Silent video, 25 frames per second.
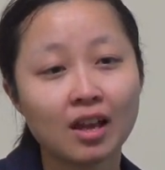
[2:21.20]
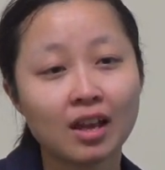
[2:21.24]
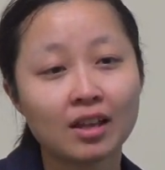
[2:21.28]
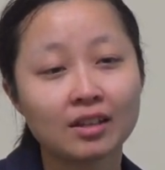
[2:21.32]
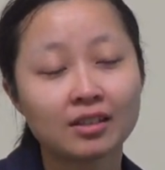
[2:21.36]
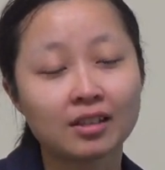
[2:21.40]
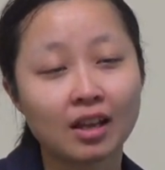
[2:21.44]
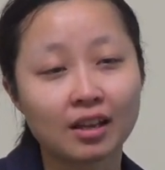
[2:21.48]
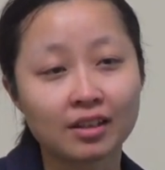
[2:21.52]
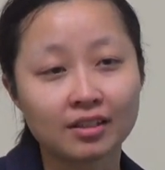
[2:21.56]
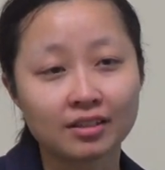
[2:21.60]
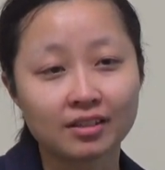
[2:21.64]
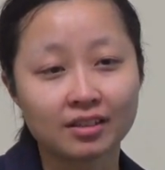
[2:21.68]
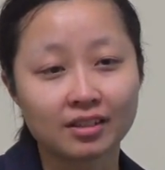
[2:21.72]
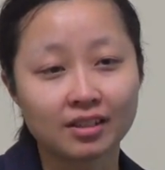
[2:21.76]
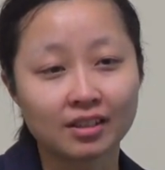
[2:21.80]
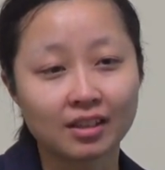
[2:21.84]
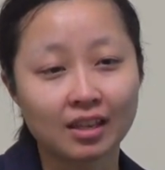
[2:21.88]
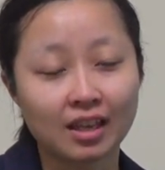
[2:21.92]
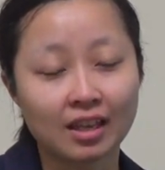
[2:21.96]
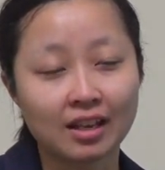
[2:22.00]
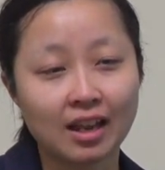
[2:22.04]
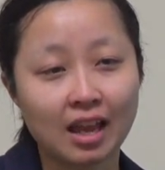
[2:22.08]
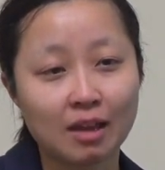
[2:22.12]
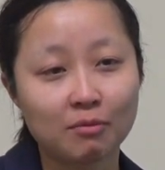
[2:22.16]
does
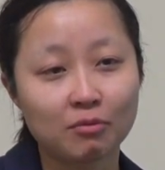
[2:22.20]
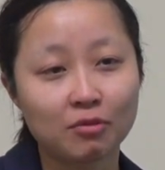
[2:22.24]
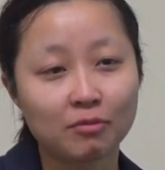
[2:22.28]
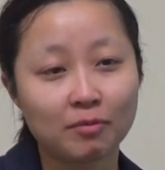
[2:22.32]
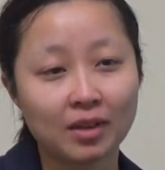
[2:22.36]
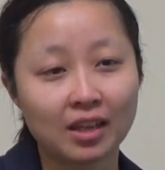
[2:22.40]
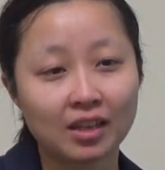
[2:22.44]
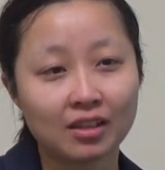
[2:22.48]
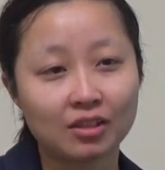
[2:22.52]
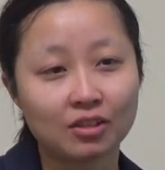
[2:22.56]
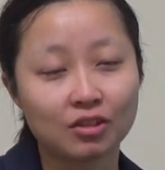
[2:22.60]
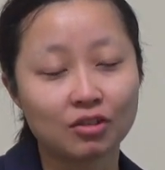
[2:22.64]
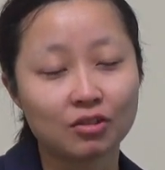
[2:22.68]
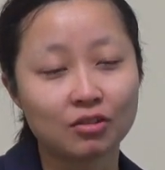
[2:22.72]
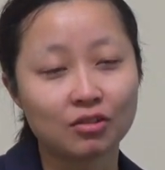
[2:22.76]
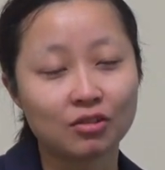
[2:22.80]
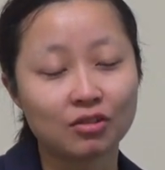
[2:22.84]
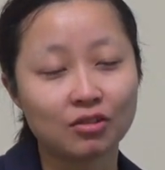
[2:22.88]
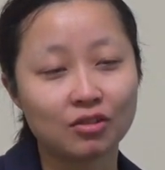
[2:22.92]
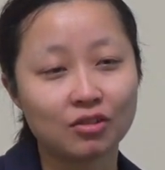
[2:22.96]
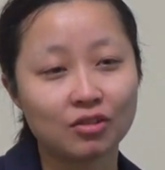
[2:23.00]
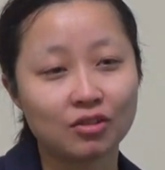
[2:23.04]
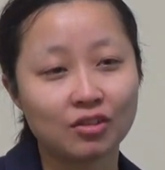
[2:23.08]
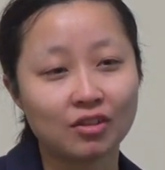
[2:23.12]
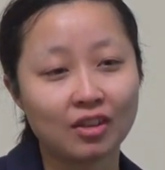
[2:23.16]
enable me
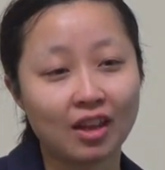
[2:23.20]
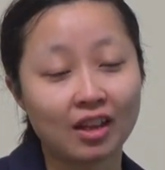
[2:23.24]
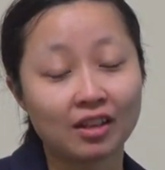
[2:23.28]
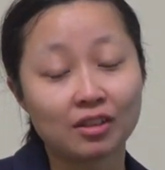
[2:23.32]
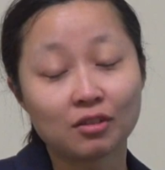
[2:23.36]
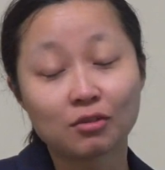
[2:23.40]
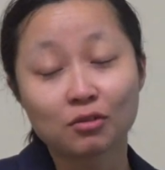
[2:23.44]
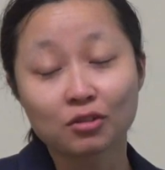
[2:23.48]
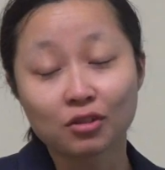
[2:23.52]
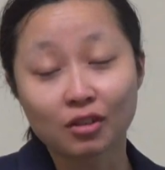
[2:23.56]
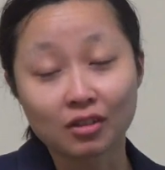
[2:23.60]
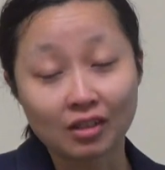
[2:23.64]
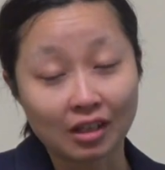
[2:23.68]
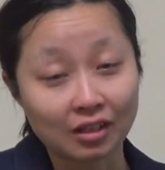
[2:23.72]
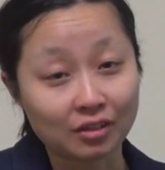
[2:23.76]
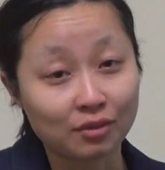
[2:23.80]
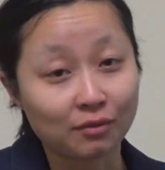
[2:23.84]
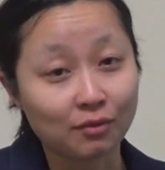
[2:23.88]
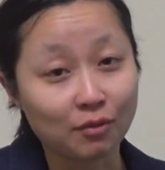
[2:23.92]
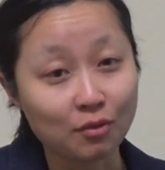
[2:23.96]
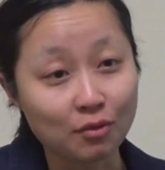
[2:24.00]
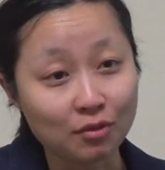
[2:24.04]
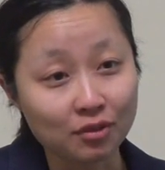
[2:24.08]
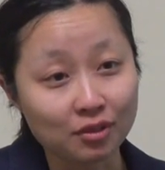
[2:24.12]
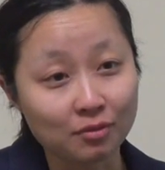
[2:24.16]
to, and it also does
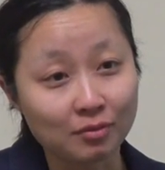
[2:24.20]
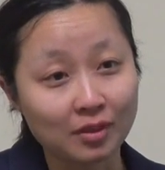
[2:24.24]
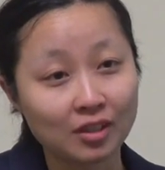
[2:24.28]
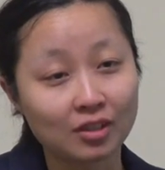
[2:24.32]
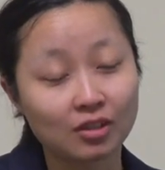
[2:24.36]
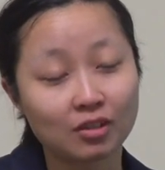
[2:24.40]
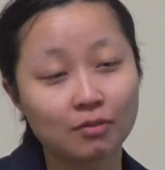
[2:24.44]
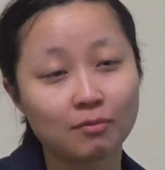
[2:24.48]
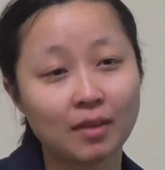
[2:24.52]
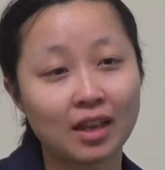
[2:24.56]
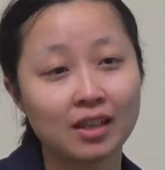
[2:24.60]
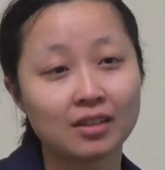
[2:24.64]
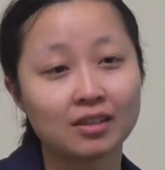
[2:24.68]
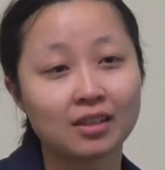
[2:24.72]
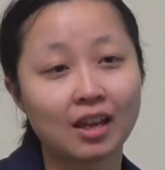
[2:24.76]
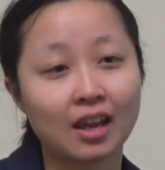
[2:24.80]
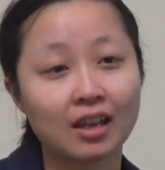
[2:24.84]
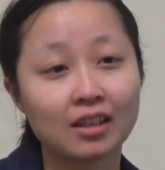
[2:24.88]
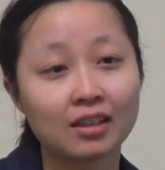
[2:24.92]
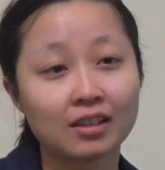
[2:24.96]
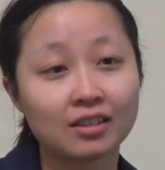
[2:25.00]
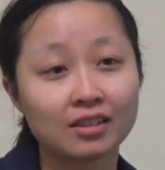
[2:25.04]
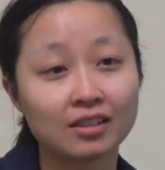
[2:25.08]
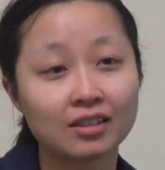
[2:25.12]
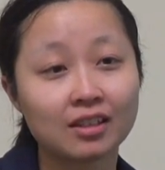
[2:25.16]
force me to
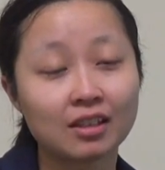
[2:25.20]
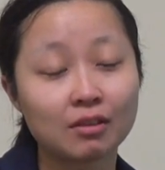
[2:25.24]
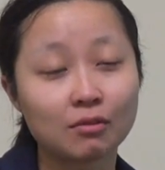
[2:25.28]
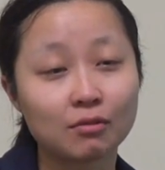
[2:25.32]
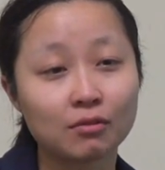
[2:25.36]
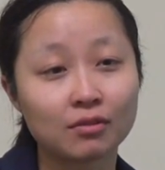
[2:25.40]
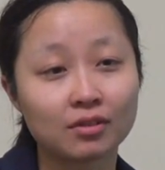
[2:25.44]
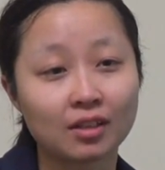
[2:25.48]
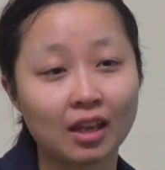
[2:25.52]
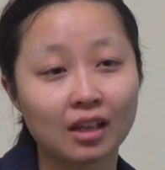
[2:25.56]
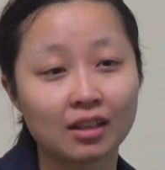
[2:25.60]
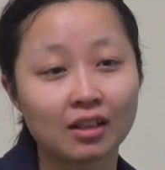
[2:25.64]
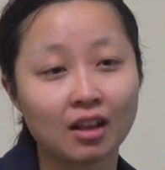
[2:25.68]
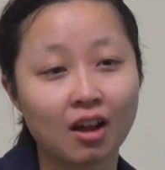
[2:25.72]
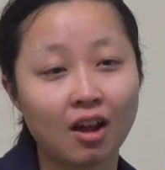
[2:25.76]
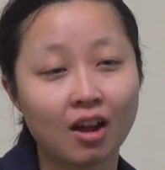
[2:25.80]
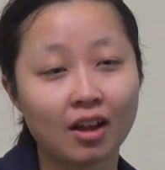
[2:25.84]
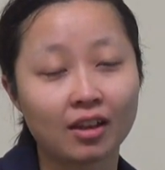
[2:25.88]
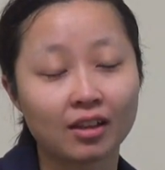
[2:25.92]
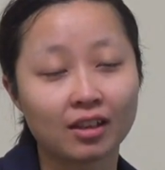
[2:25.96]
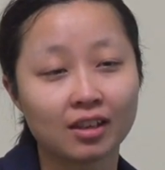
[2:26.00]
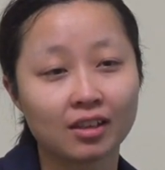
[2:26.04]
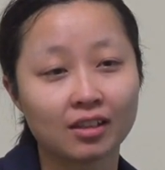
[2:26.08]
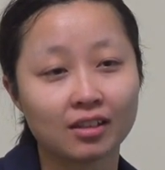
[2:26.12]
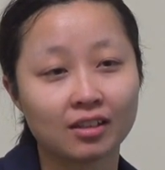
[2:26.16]
maintain the skills that
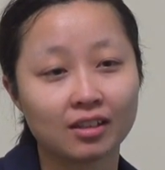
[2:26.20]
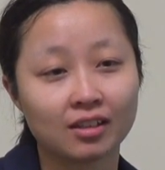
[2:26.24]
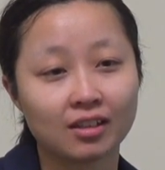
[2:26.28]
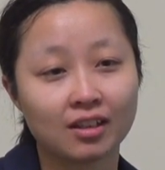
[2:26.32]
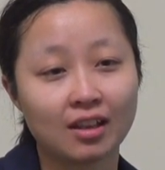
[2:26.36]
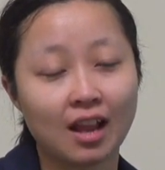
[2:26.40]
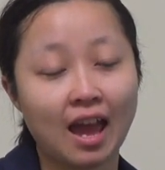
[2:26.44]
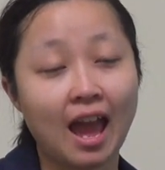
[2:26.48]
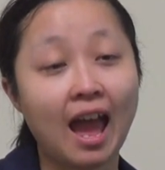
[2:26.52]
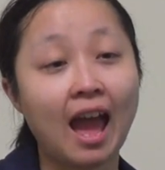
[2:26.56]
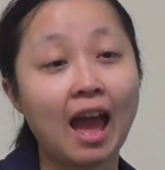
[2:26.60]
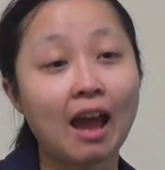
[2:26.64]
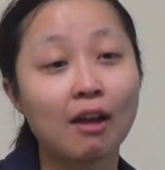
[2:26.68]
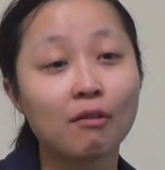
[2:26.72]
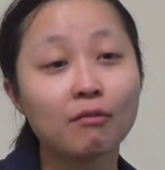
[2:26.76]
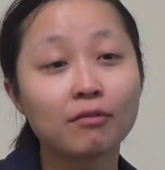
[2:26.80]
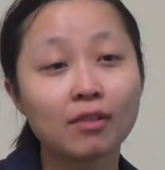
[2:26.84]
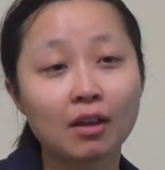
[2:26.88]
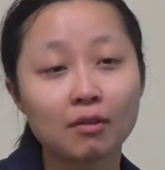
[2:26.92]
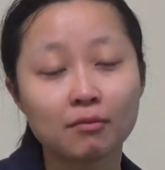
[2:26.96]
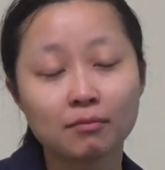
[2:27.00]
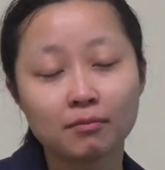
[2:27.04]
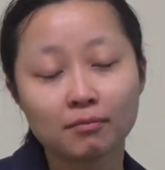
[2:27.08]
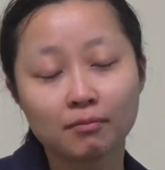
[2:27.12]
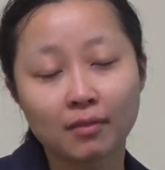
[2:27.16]
I can have
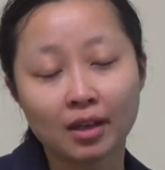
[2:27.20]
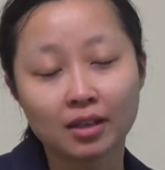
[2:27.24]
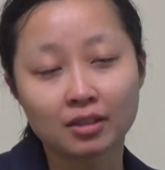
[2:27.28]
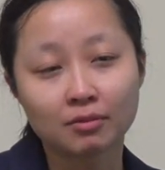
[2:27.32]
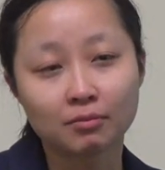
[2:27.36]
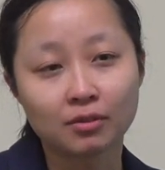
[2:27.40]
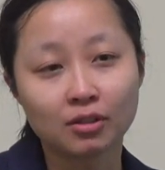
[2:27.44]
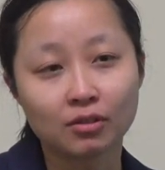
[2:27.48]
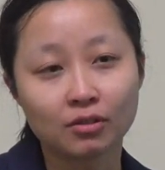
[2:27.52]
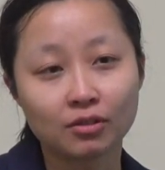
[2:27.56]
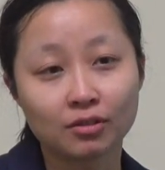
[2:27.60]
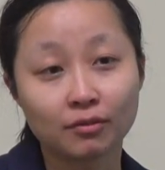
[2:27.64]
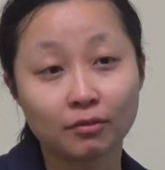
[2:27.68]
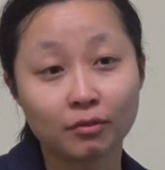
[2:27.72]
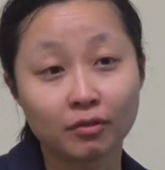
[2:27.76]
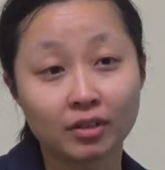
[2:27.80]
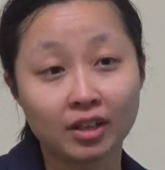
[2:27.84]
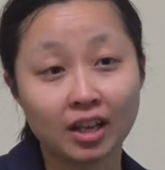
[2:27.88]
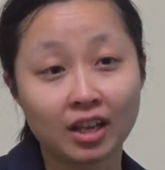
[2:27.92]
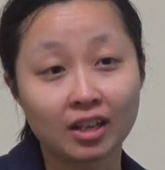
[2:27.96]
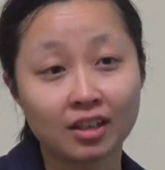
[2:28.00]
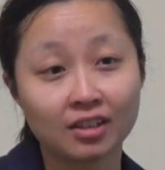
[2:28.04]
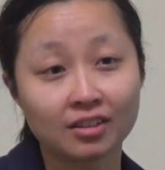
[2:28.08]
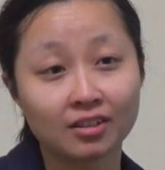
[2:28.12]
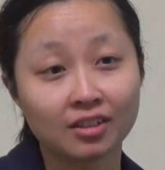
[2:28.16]
that makes me useful
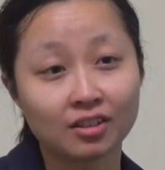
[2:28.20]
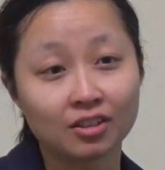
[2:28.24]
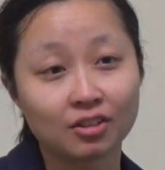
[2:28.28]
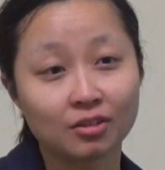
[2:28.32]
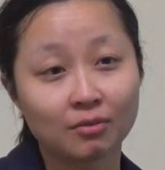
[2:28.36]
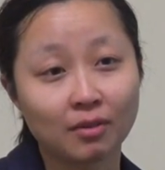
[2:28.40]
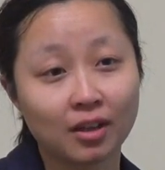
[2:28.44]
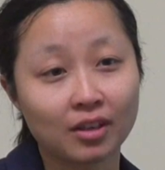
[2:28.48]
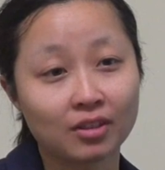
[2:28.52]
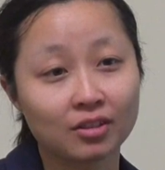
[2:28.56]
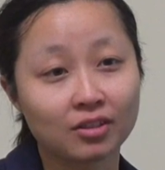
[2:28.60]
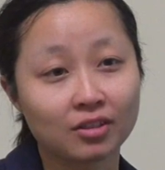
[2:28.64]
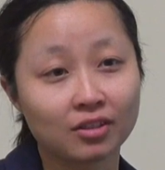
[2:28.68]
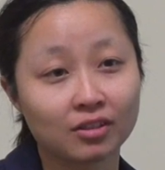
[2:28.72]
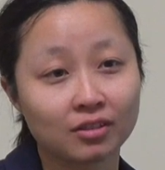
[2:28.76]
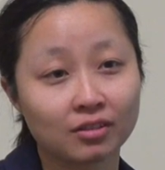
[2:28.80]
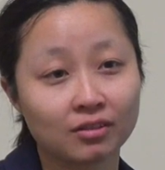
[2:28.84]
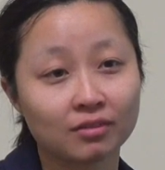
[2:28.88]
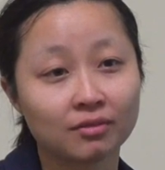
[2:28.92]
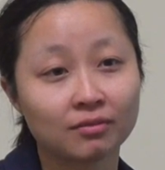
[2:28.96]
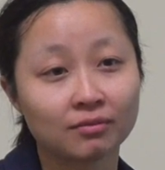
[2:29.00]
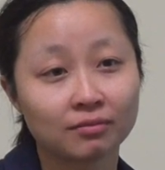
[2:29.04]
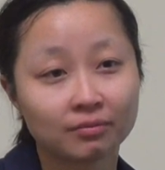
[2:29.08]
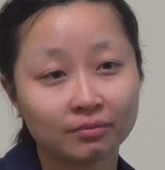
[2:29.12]
in any situation.